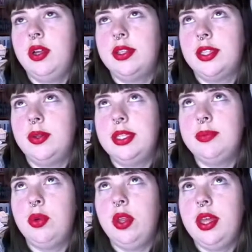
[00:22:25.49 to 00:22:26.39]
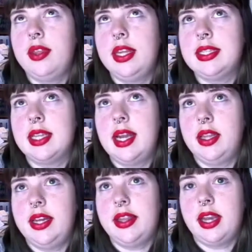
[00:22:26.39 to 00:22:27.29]
So it's more like things that I
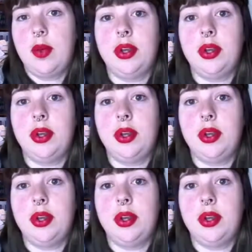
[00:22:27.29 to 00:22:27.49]
like that I